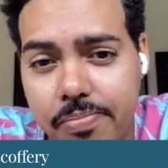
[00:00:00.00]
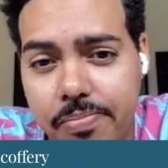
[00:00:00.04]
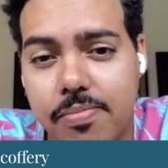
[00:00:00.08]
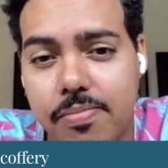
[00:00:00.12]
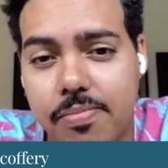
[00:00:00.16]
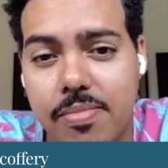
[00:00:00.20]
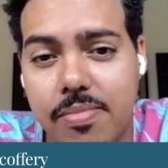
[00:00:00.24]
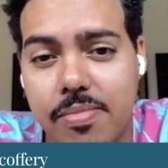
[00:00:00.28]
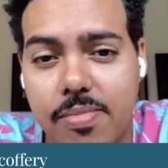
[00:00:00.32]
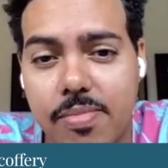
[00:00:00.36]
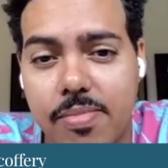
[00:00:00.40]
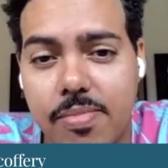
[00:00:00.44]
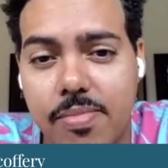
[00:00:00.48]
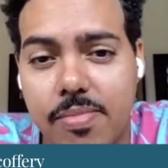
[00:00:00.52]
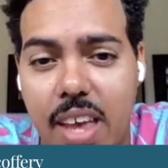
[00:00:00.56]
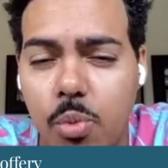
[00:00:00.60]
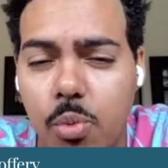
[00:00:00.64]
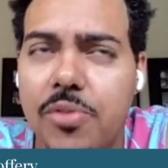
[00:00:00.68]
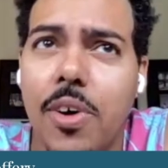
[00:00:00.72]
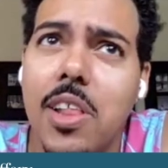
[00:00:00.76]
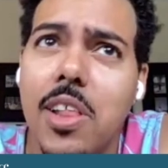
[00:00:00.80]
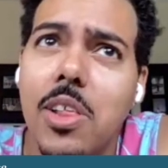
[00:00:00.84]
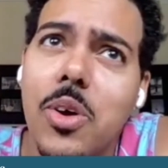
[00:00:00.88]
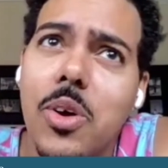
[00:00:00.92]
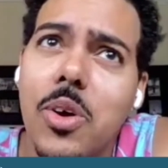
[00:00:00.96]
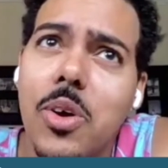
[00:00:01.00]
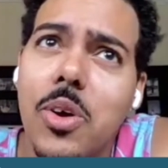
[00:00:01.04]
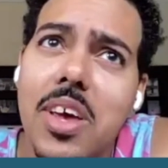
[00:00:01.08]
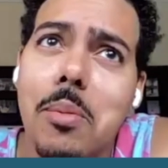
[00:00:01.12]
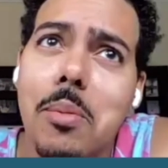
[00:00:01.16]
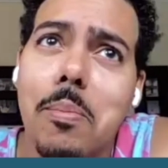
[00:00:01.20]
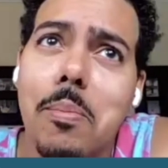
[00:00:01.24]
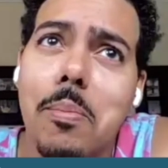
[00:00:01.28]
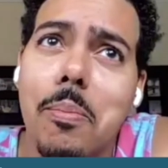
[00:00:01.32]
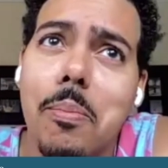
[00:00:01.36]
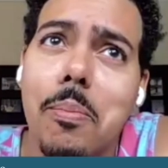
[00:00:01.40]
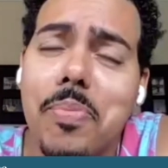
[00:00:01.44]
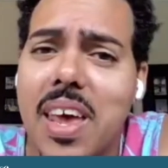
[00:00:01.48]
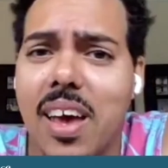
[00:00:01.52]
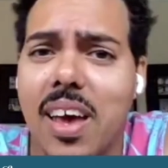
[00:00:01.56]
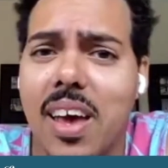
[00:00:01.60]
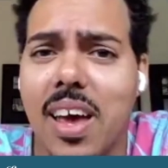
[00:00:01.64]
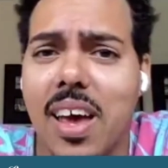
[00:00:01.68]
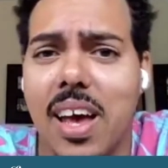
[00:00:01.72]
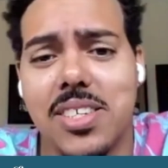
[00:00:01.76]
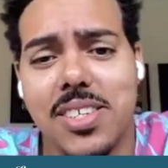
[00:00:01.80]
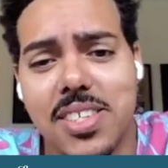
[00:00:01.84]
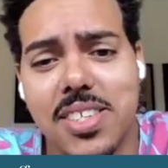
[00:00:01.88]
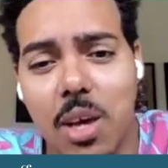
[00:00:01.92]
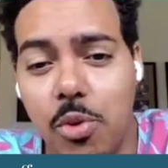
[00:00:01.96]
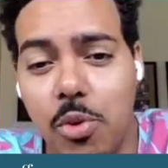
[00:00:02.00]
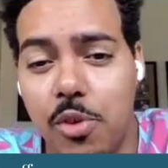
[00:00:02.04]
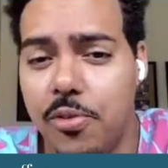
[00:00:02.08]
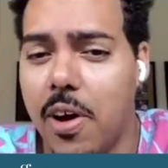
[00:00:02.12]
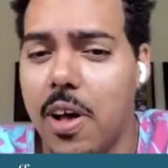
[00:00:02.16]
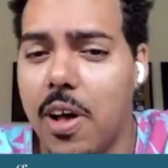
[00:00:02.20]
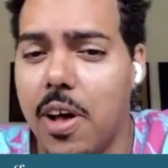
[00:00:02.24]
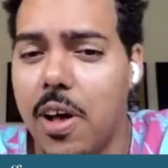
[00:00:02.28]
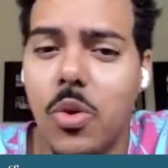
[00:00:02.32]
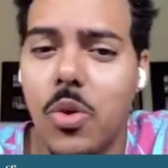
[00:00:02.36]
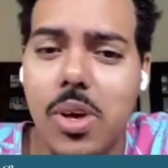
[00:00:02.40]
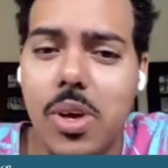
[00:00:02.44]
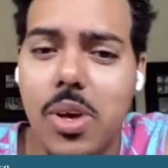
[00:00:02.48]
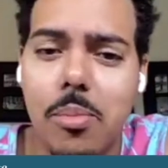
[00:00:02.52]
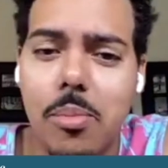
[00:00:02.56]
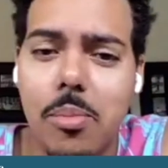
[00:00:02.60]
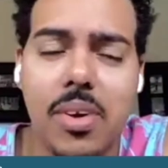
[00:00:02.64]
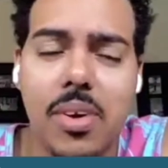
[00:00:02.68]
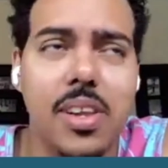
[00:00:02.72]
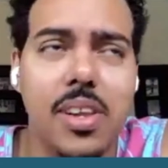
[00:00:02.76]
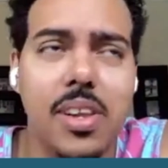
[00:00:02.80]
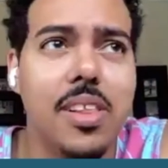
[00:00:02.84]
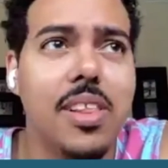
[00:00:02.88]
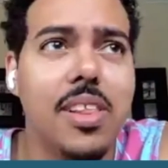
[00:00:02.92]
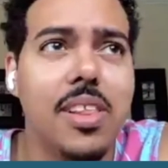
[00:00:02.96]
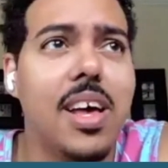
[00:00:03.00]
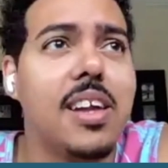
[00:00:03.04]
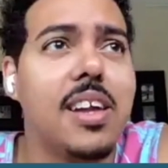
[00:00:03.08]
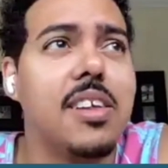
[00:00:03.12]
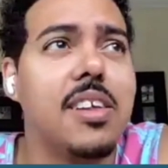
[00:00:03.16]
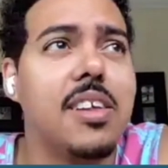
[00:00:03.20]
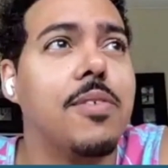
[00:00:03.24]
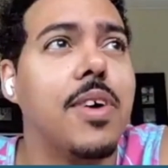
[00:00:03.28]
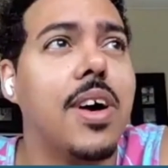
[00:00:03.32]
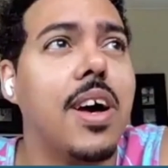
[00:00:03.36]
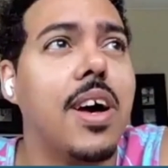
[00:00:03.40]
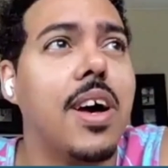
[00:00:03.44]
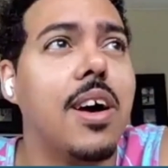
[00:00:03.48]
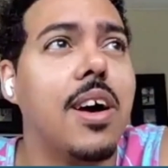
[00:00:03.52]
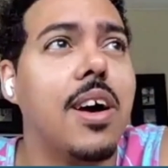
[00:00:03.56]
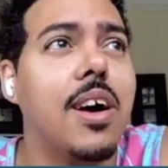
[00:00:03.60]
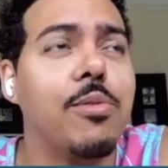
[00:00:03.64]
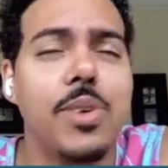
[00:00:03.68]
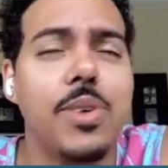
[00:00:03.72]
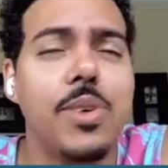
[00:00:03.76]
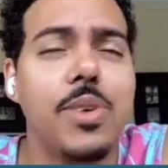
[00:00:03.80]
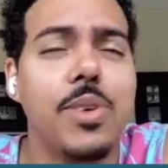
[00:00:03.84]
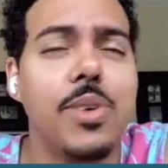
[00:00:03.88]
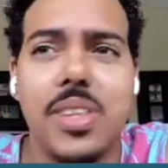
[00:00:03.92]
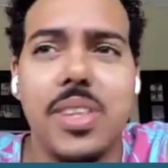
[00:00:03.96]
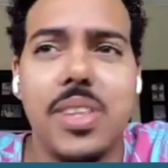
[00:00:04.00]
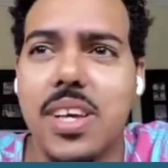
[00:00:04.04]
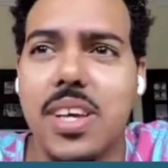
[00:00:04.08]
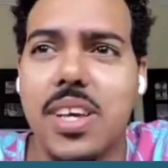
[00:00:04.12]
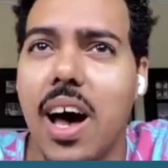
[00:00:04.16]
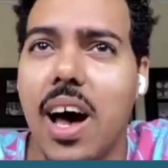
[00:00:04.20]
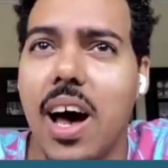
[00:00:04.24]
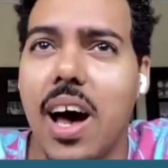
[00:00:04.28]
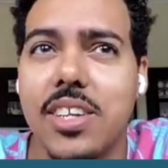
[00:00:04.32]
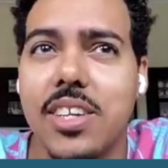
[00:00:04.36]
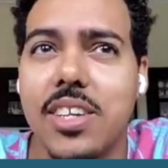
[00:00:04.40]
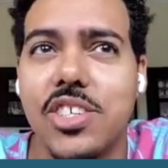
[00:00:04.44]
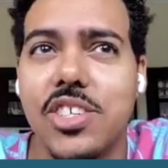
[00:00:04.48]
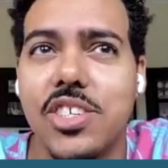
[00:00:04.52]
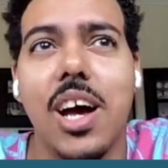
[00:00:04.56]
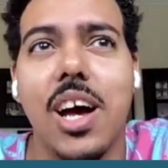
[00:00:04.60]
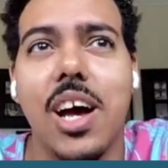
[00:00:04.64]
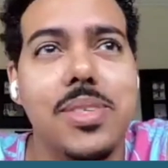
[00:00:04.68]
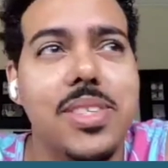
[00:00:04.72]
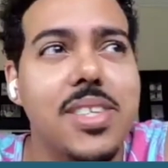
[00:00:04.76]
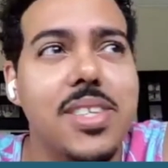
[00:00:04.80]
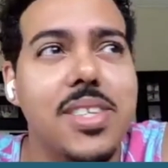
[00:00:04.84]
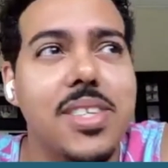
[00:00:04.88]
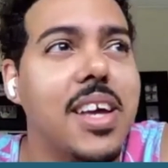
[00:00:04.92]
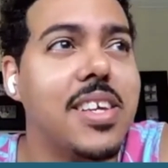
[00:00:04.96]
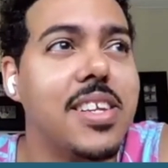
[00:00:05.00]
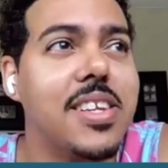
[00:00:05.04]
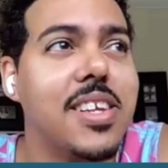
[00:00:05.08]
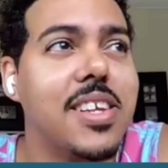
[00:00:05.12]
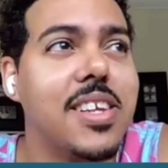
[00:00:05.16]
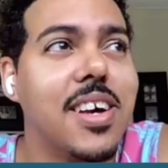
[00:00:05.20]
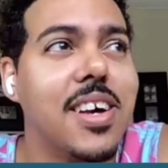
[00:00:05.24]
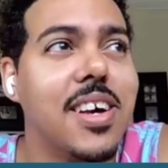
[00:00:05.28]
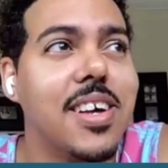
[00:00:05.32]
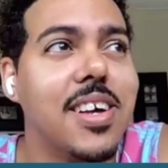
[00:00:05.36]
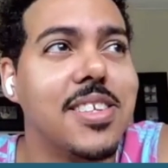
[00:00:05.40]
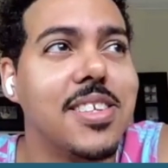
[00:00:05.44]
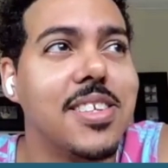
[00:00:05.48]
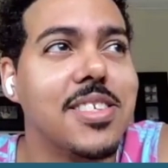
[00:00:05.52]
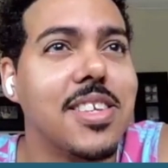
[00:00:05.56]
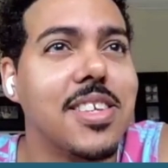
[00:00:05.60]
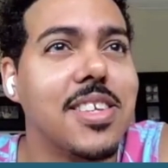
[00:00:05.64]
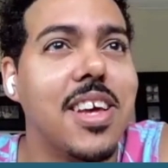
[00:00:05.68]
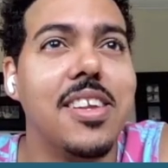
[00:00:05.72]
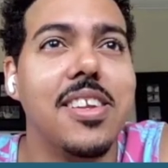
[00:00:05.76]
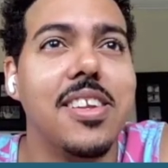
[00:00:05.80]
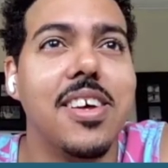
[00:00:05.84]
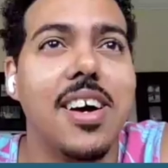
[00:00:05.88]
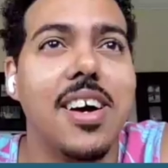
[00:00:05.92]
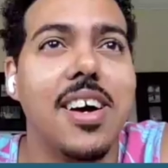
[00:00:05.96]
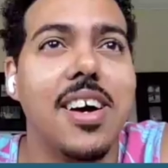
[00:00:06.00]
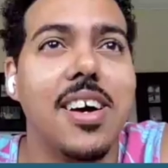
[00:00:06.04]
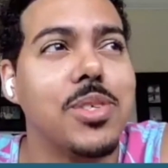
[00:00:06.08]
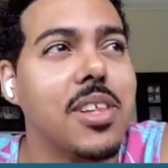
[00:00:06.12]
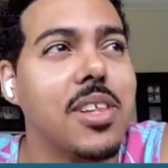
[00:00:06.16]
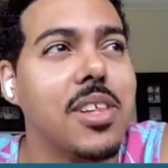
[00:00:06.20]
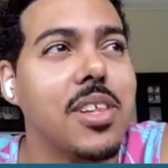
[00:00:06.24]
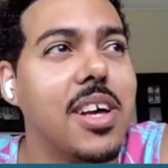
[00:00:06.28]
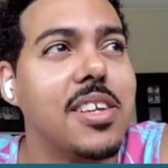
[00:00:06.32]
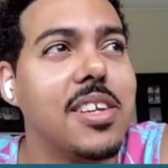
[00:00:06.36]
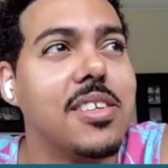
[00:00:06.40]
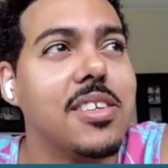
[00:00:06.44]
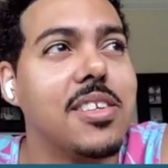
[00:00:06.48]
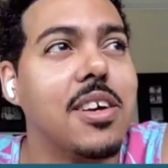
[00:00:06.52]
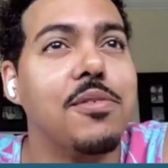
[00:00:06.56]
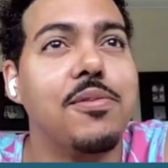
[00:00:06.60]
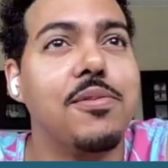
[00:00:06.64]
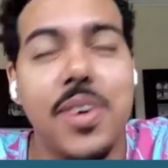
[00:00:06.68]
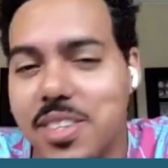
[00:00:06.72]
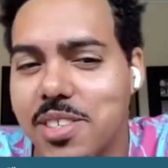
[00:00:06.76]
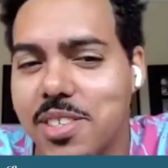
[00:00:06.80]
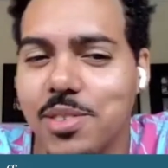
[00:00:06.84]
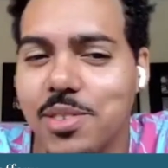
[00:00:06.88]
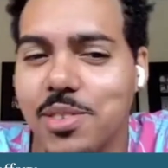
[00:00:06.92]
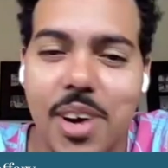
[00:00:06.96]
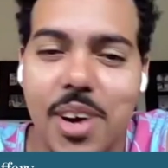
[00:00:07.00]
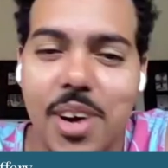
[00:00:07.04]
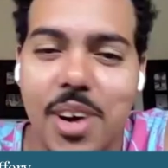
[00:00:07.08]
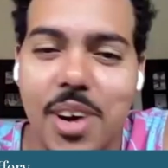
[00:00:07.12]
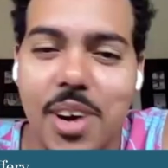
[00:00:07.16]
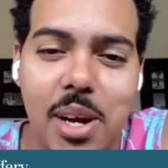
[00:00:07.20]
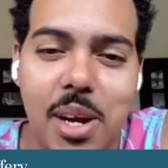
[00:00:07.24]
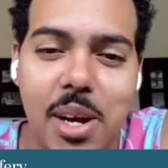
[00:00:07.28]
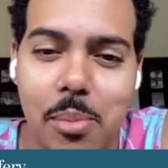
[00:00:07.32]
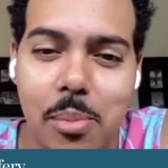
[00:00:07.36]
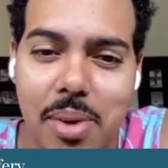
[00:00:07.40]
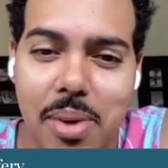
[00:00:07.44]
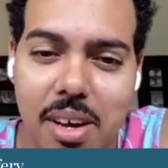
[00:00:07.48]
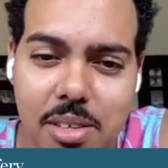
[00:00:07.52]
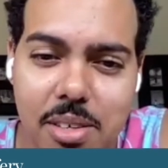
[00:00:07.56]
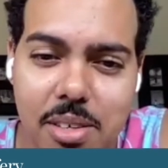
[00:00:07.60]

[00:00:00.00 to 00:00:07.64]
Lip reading: We follow him on a lot of really odd jobs that he does. And that was a lot of fun to write about as well.